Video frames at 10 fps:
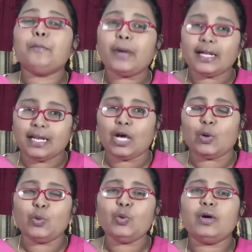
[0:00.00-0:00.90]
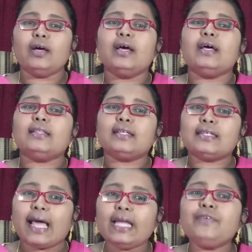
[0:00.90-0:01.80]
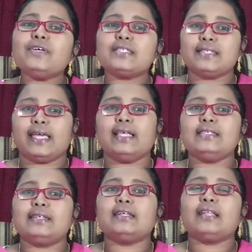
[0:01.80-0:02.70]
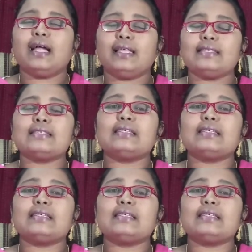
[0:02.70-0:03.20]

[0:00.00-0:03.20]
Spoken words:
but now the diet was changed, that is